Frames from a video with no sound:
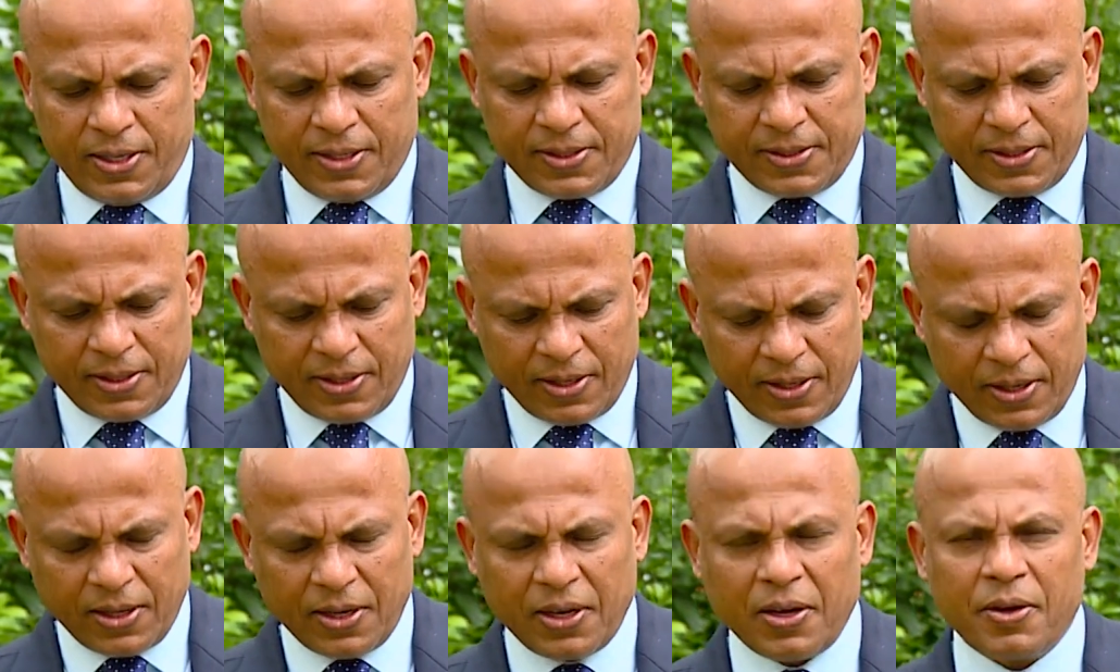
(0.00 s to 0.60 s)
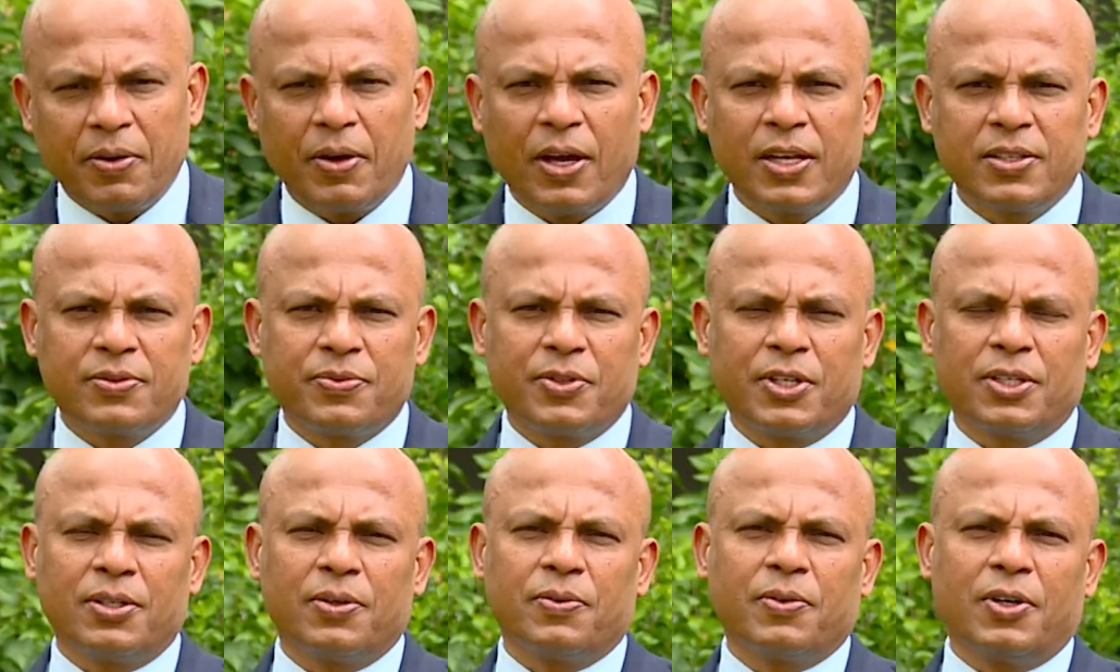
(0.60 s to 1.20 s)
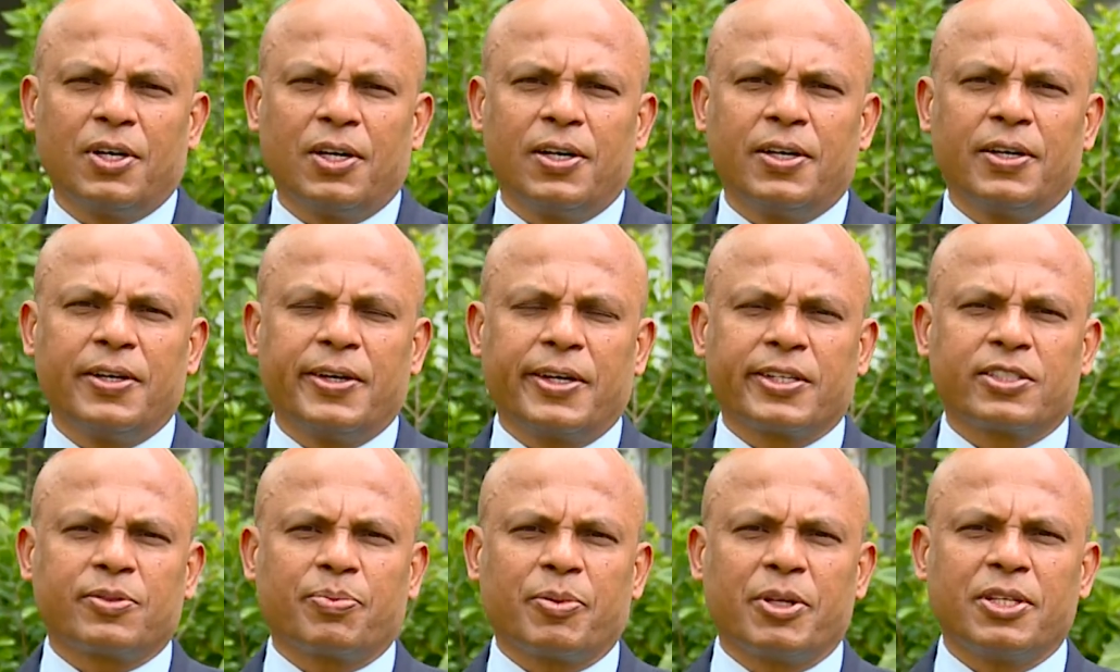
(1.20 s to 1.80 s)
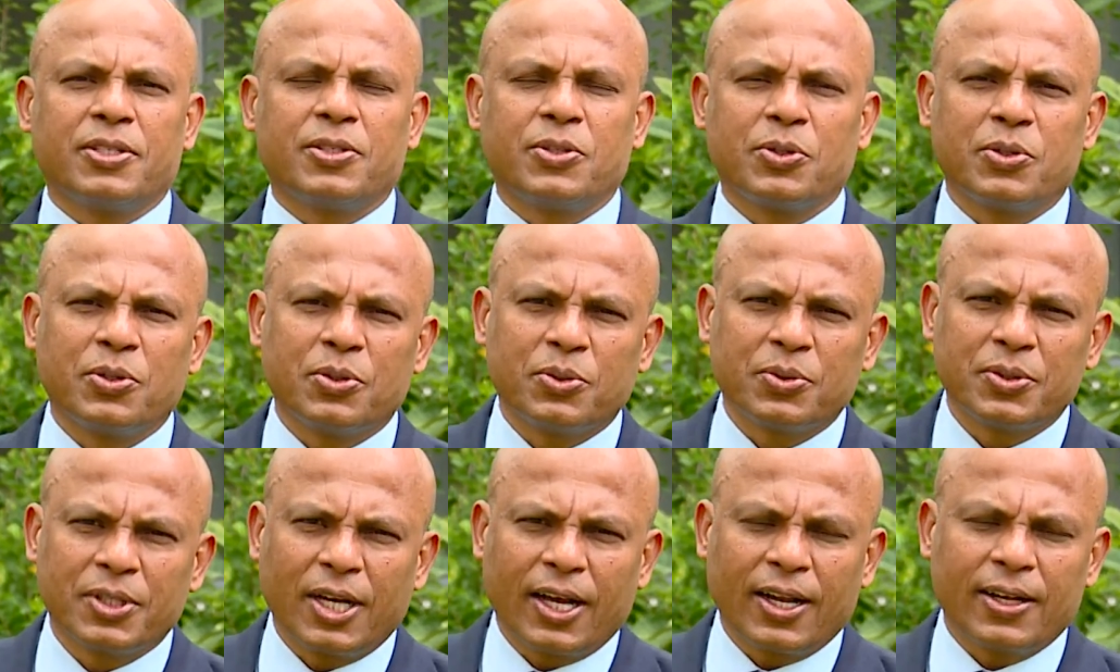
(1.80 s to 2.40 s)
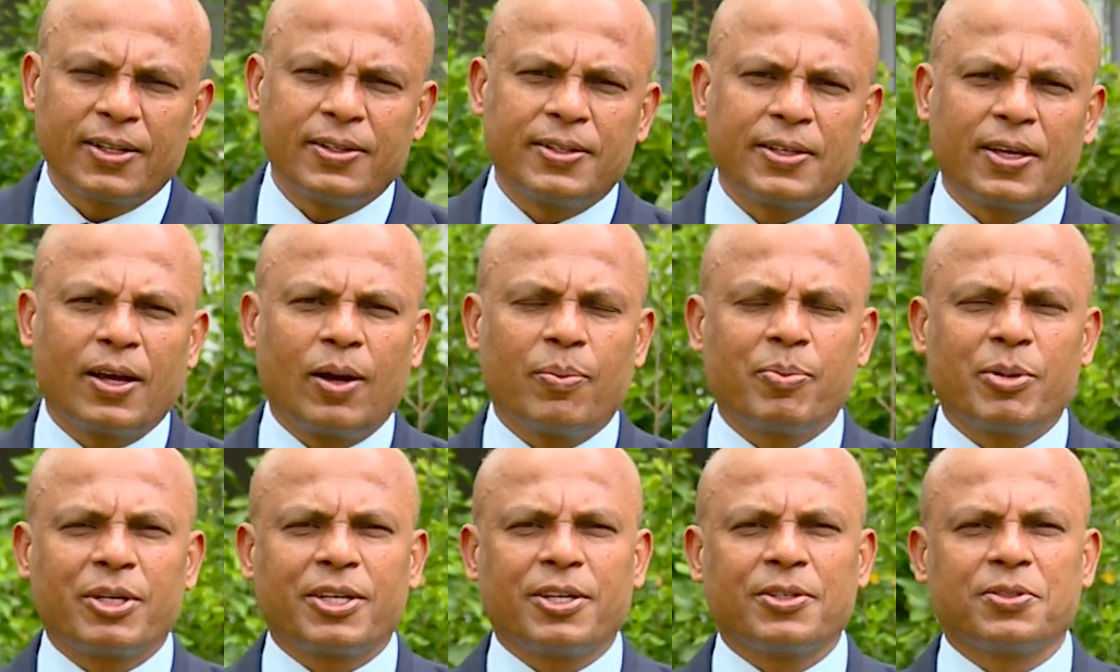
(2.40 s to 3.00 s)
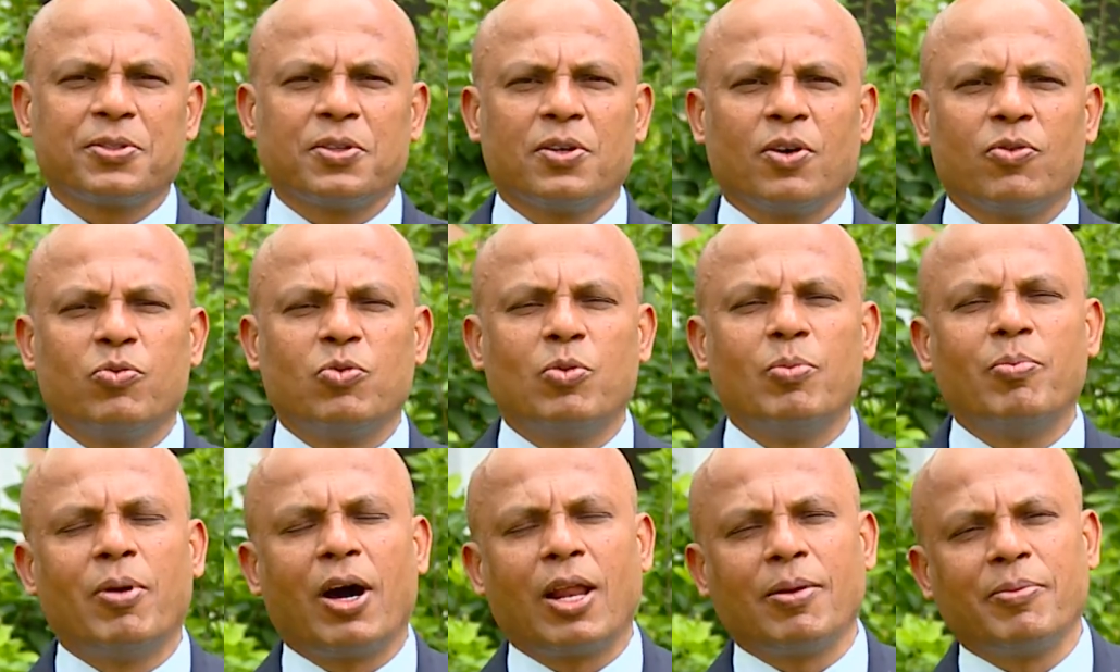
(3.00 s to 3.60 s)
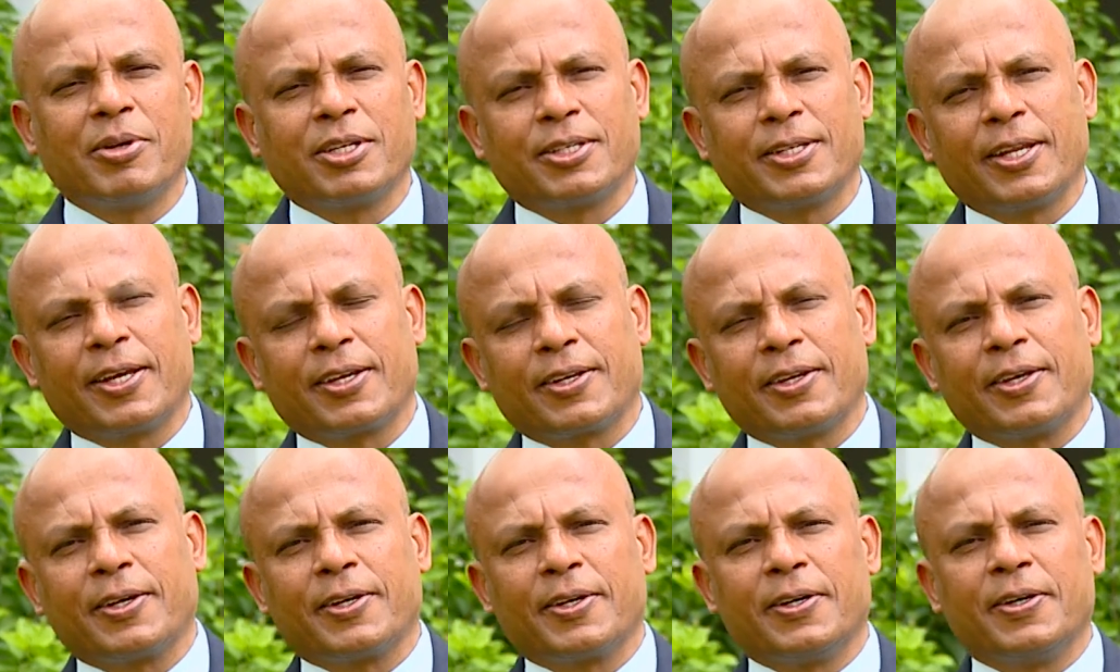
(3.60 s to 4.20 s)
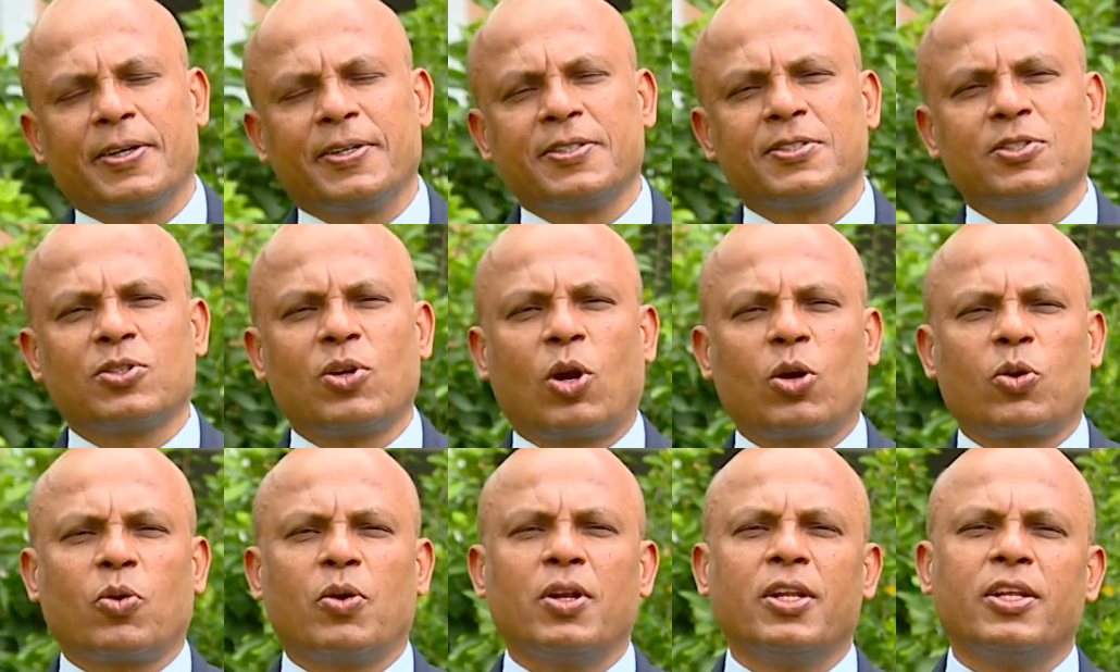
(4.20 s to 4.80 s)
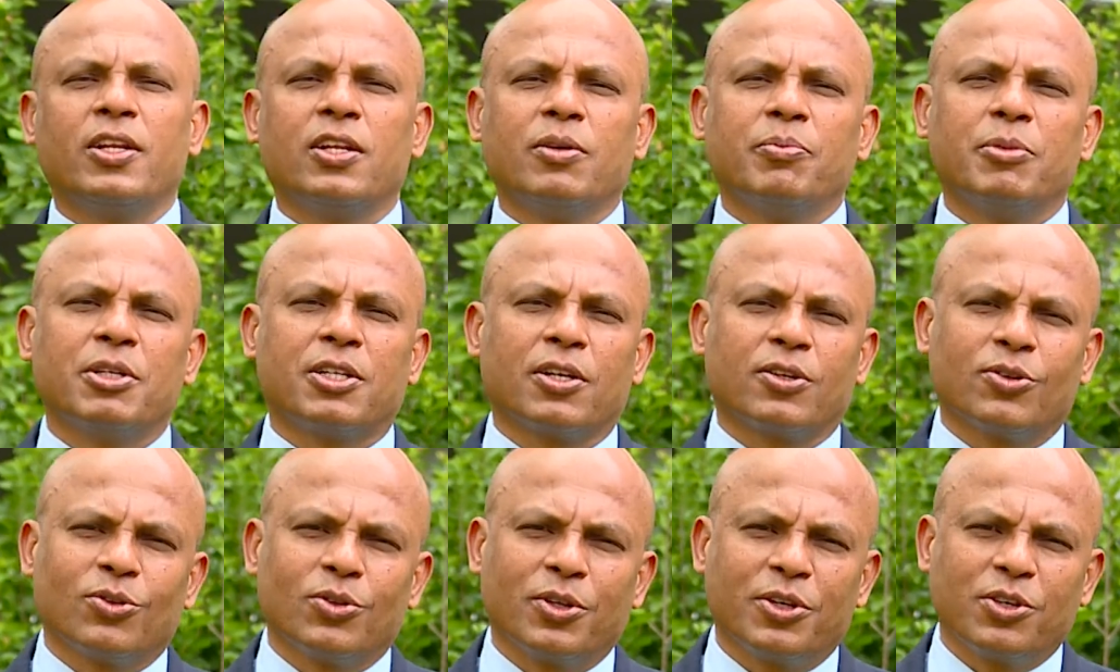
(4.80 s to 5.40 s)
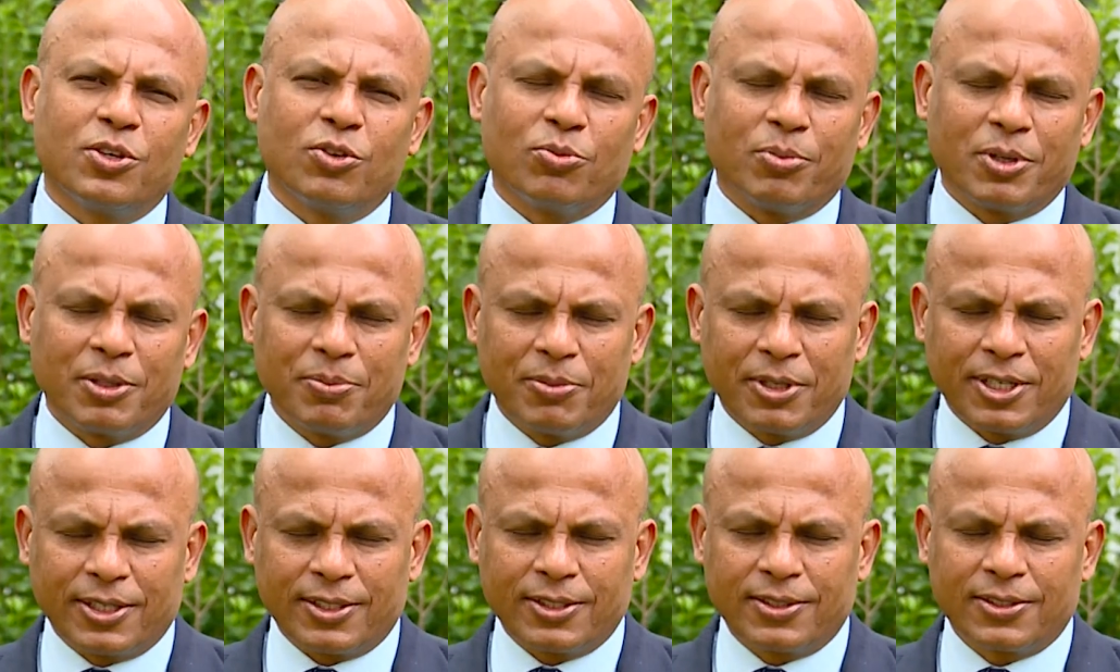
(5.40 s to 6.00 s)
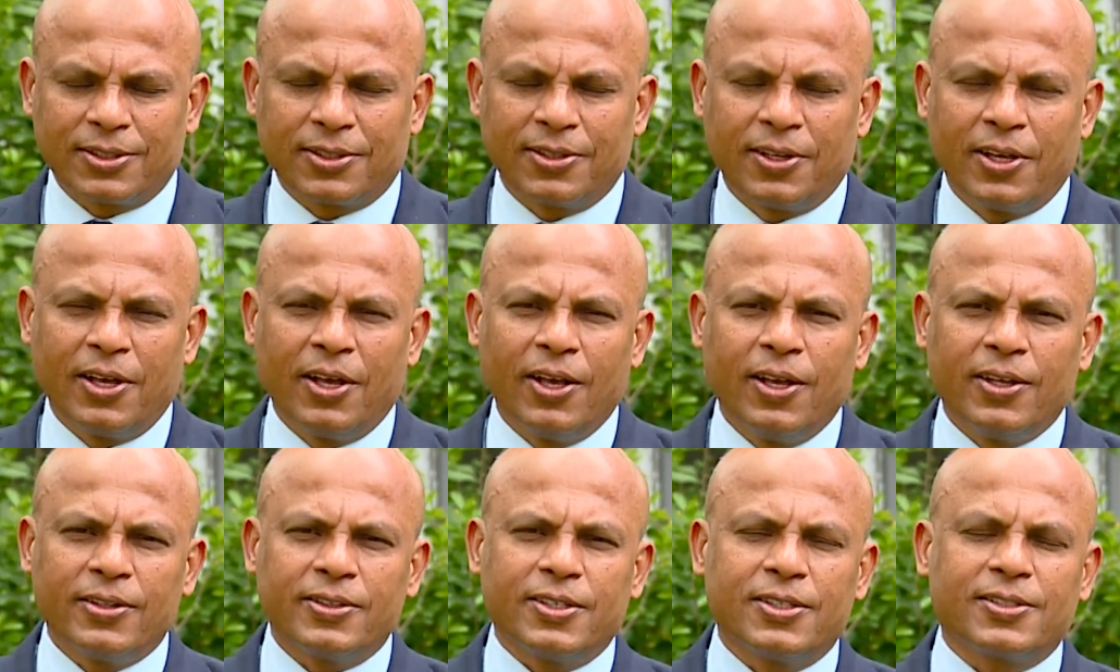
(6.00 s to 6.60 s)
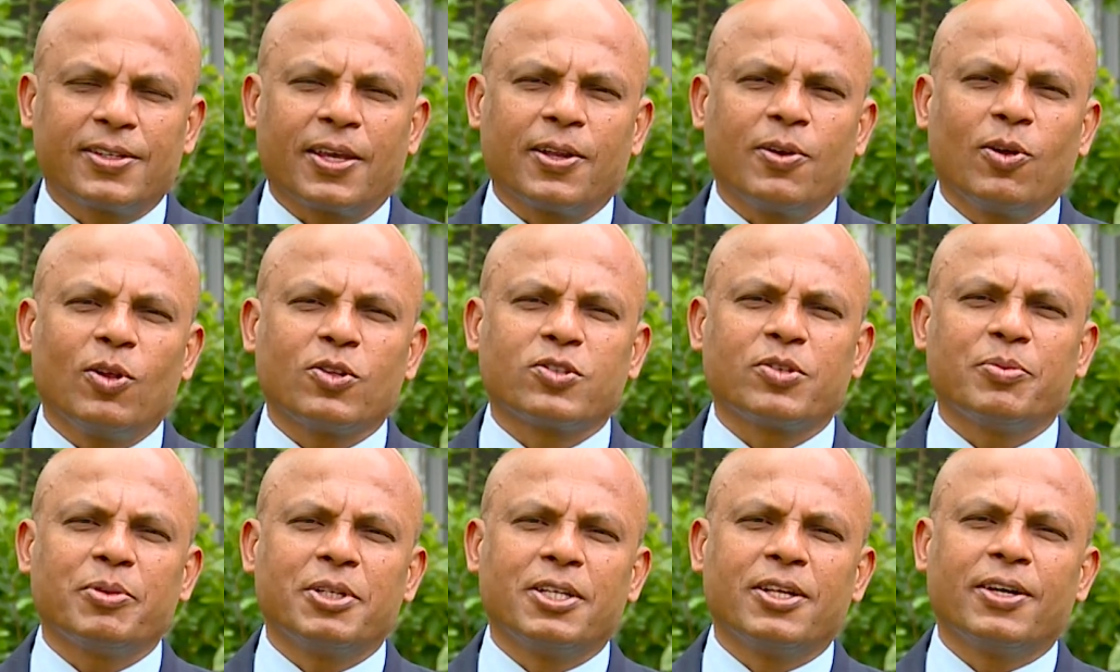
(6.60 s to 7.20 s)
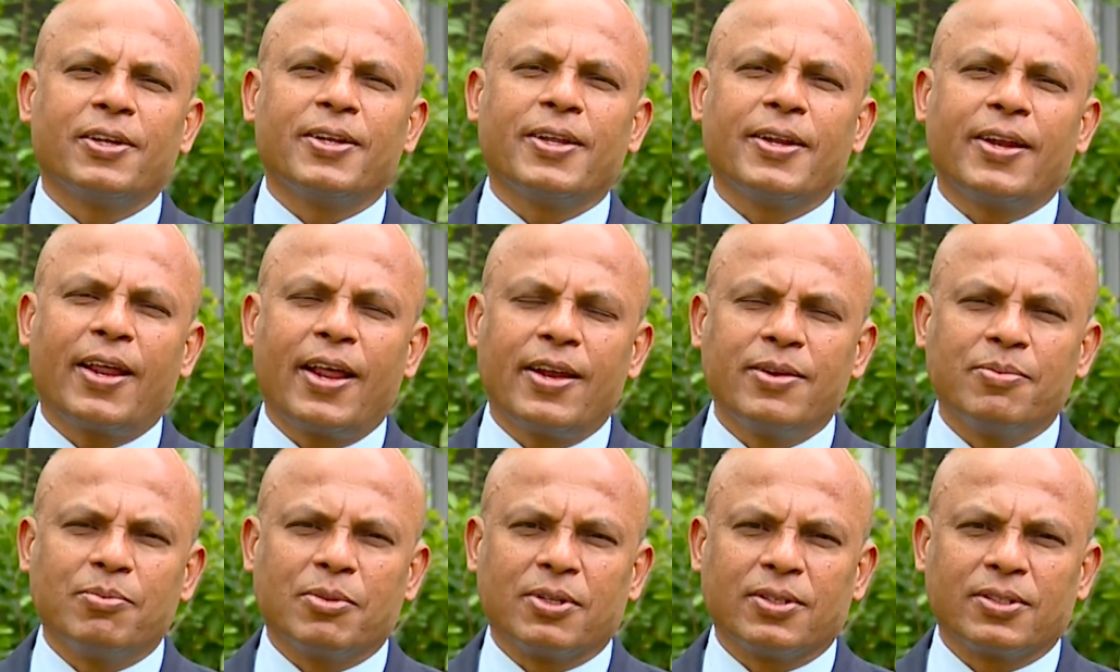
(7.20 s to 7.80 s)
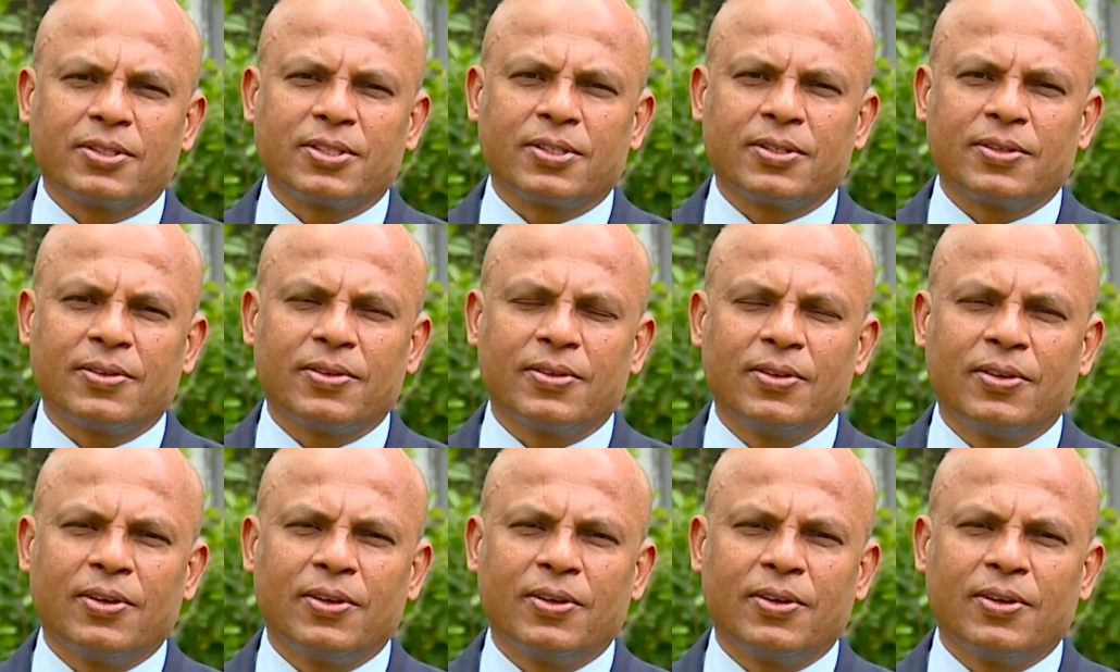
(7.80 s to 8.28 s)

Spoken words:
So, as we have explained to you that the application of Mumbalming technique is not only limited to the human beings, this can also be done in animals.